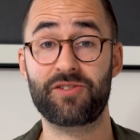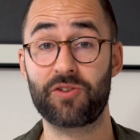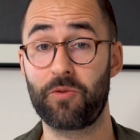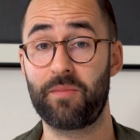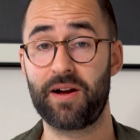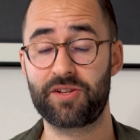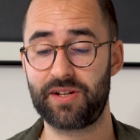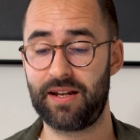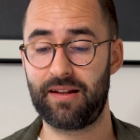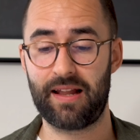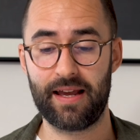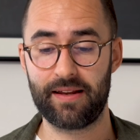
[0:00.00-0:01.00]
so much in
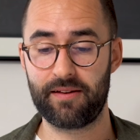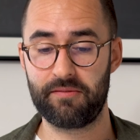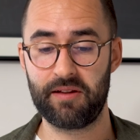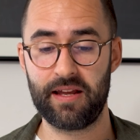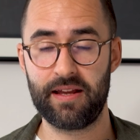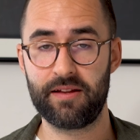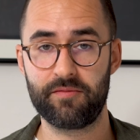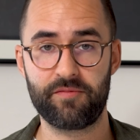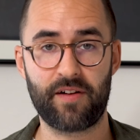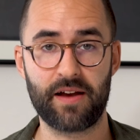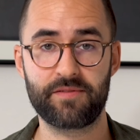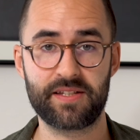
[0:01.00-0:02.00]
like
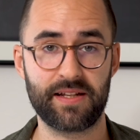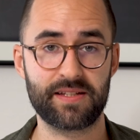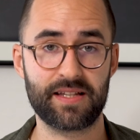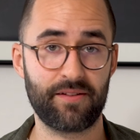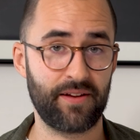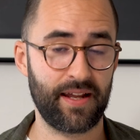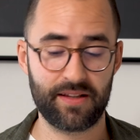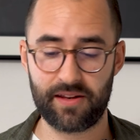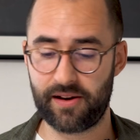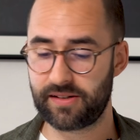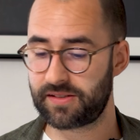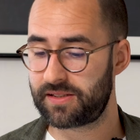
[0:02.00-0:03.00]
5, 6, 7, 8
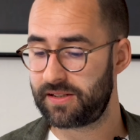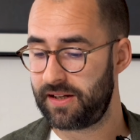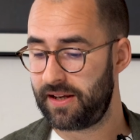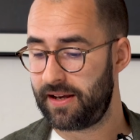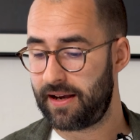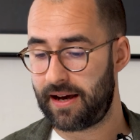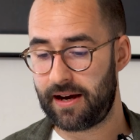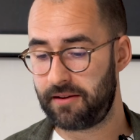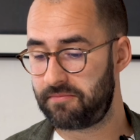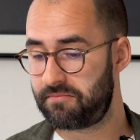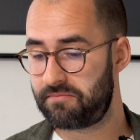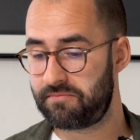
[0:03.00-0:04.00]
years, I
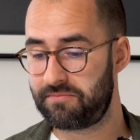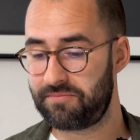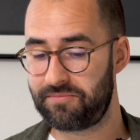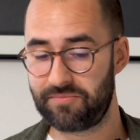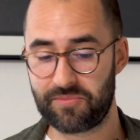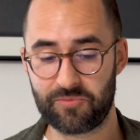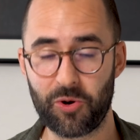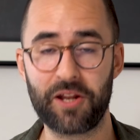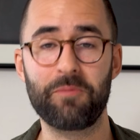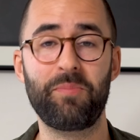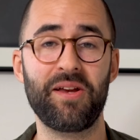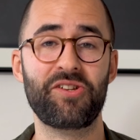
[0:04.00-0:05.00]

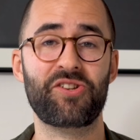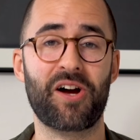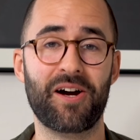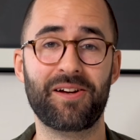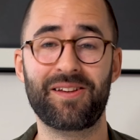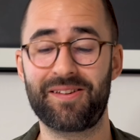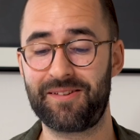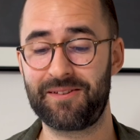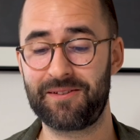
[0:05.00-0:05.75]
wouldn't be shocked